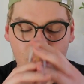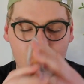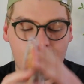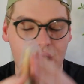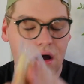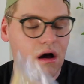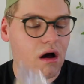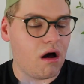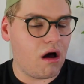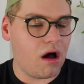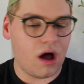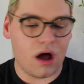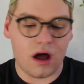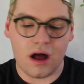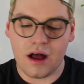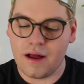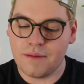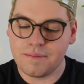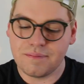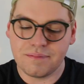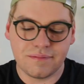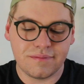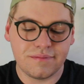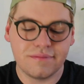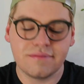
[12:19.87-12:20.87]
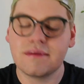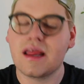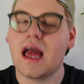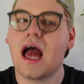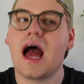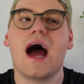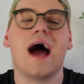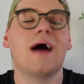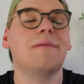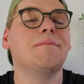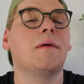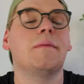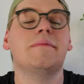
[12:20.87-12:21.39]
I'm
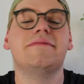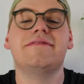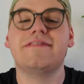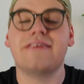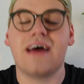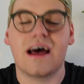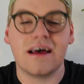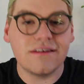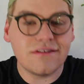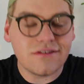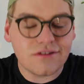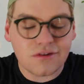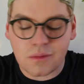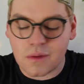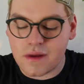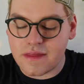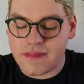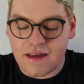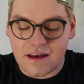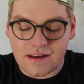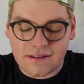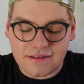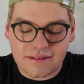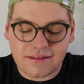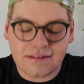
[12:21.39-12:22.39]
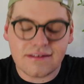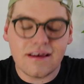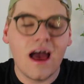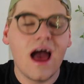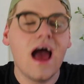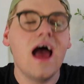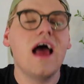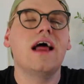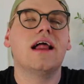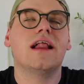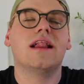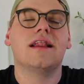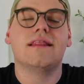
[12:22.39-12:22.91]
obsessed with this.
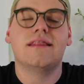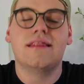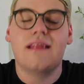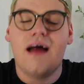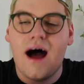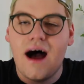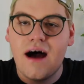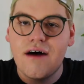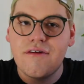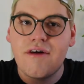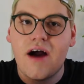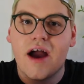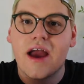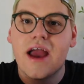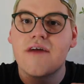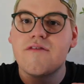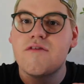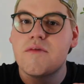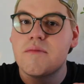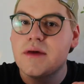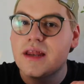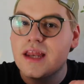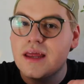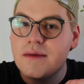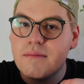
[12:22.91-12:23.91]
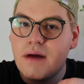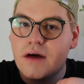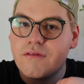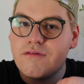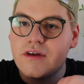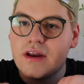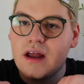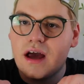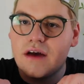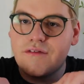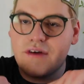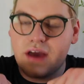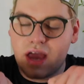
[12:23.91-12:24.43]
Love. I have a mini
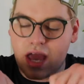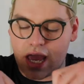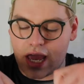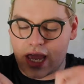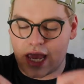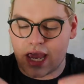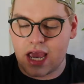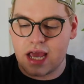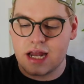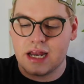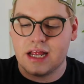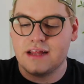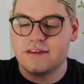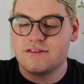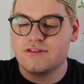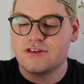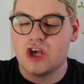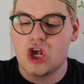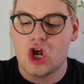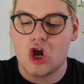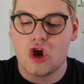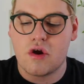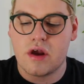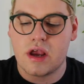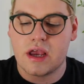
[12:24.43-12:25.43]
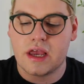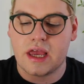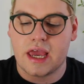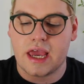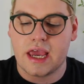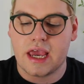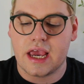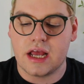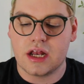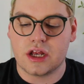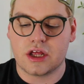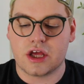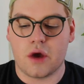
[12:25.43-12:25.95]
muffin of it, and it's curing
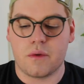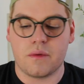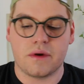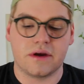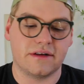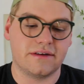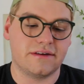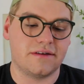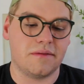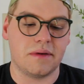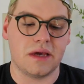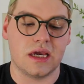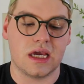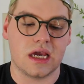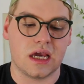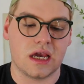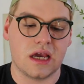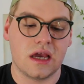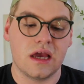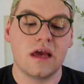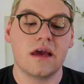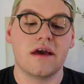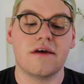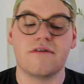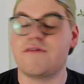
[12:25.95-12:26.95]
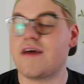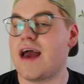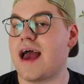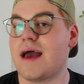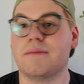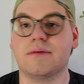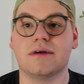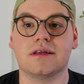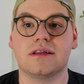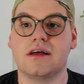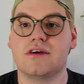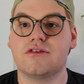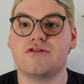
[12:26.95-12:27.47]
and going to be
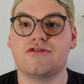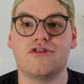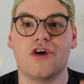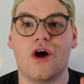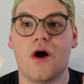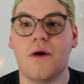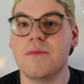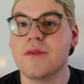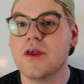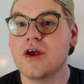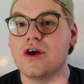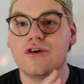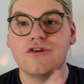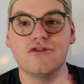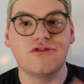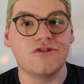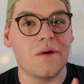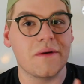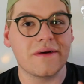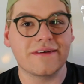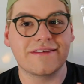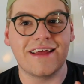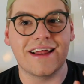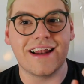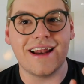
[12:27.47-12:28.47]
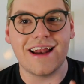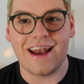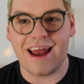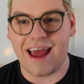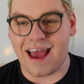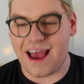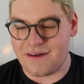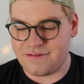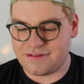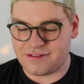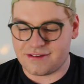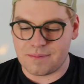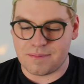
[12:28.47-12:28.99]
fabulous. So excited to
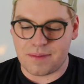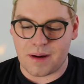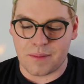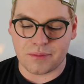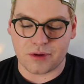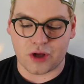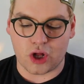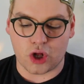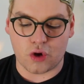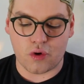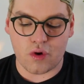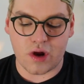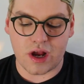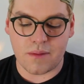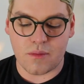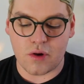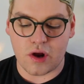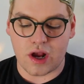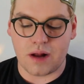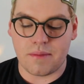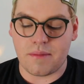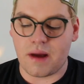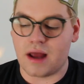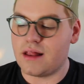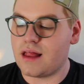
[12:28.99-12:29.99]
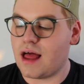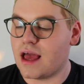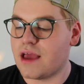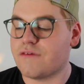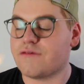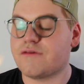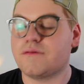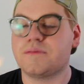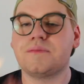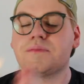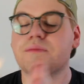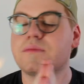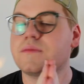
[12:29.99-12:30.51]
have some Pumpkin Creamer in my life.
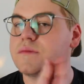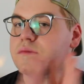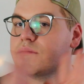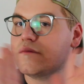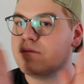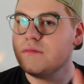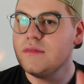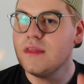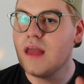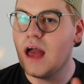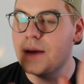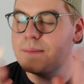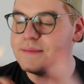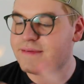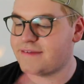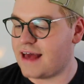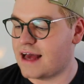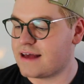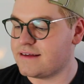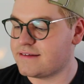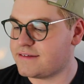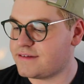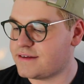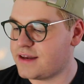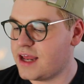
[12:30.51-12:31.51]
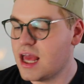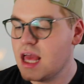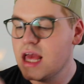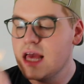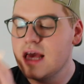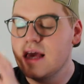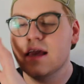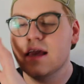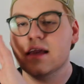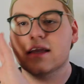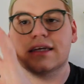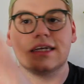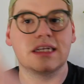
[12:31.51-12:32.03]
Obsessed.
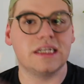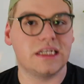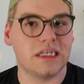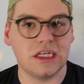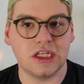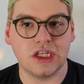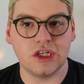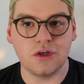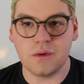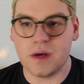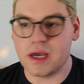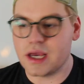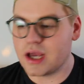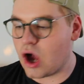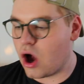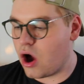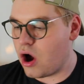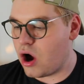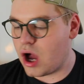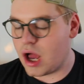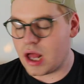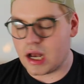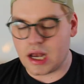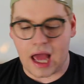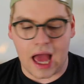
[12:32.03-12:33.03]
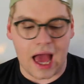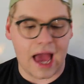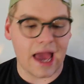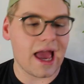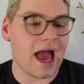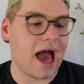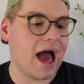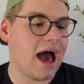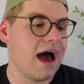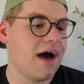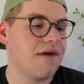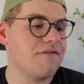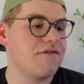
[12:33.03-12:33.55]
Continuing on, I
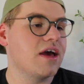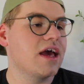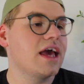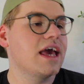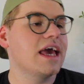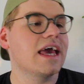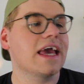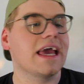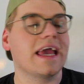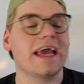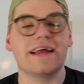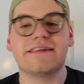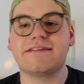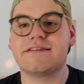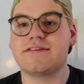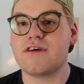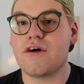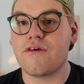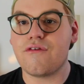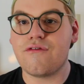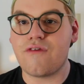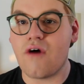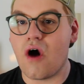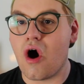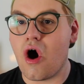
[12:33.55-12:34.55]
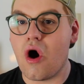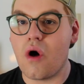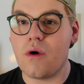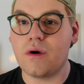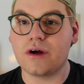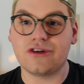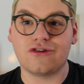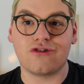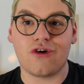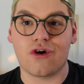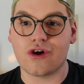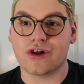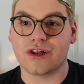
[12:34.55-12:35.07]
have It's Fall
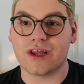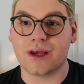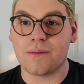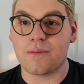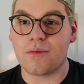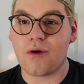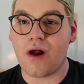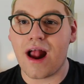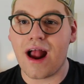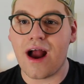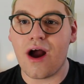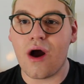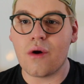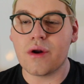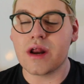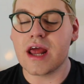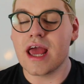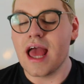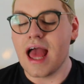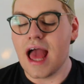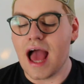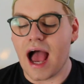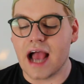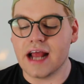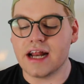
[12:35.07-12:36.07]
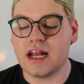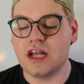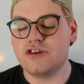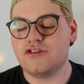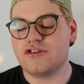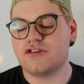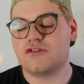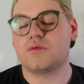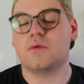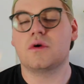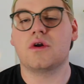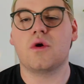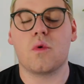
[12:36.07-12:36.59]
Charlie Brown. I didn't
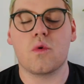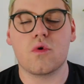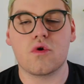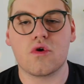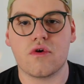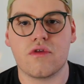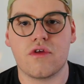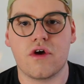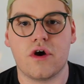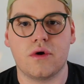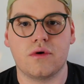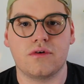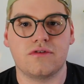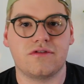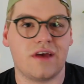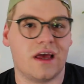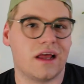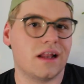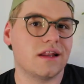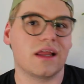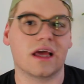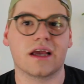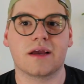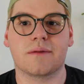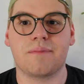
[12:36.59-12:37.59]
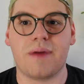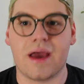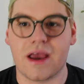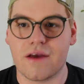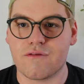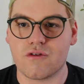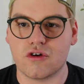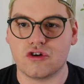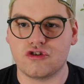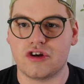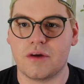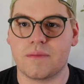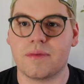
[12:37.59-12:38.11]
just want to order those and like pay
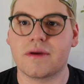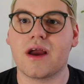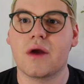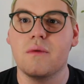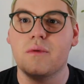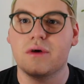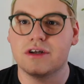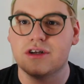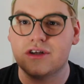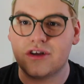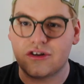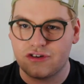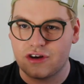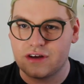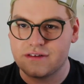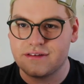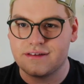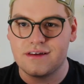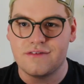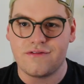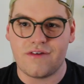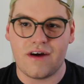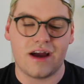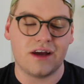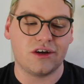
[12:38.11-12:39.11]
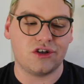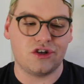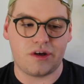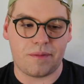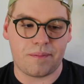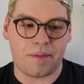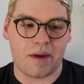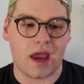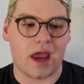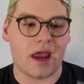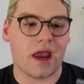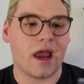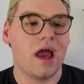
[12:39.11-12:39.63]
for shipping. I wanted to justify
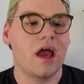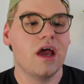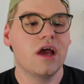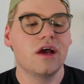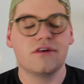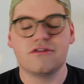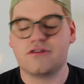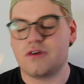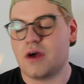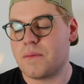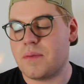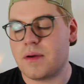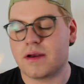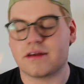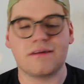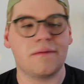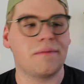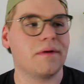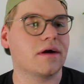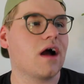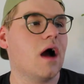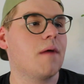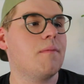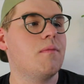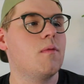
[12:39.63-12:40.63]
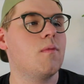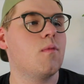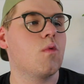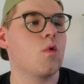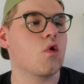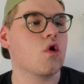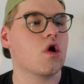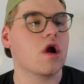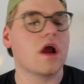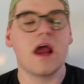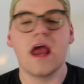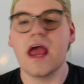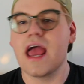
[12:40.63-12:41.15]
shipping, so I picked up a couple
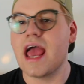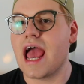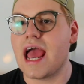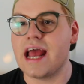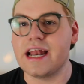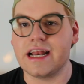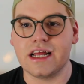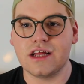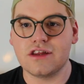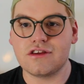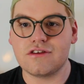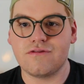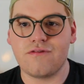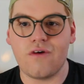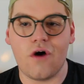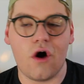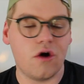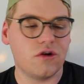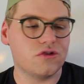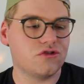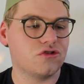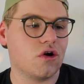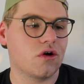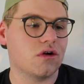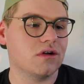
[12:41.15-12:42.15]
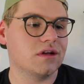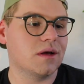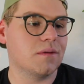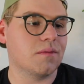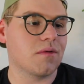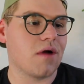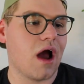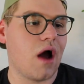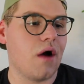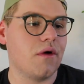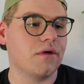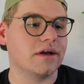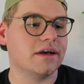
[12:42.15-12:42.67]
more. And It's Fall Charlie
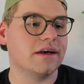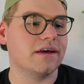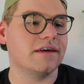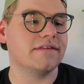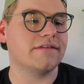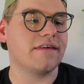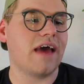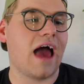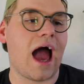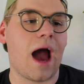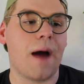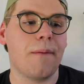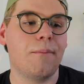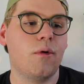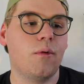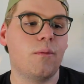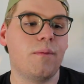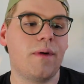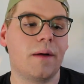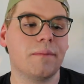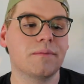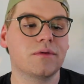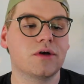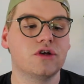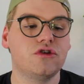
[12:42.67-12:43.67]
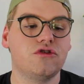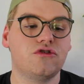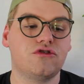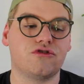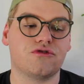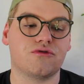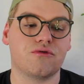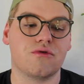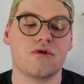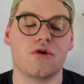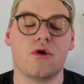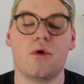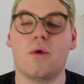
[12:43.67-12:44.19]
Brown is apple pumpkin
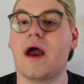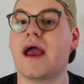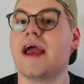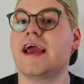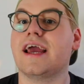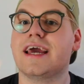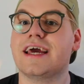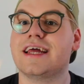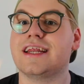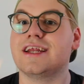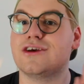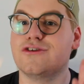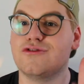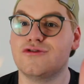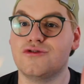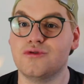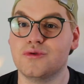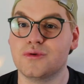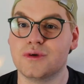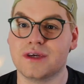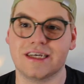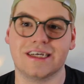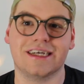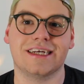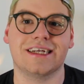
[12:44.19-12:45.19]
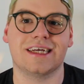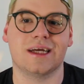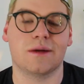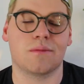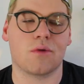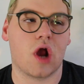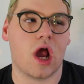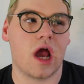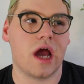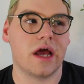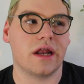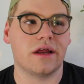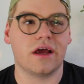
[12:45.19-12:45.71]
strudel and zucchini
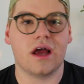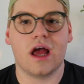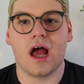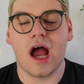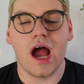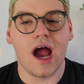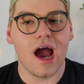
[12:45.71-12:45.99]
bread.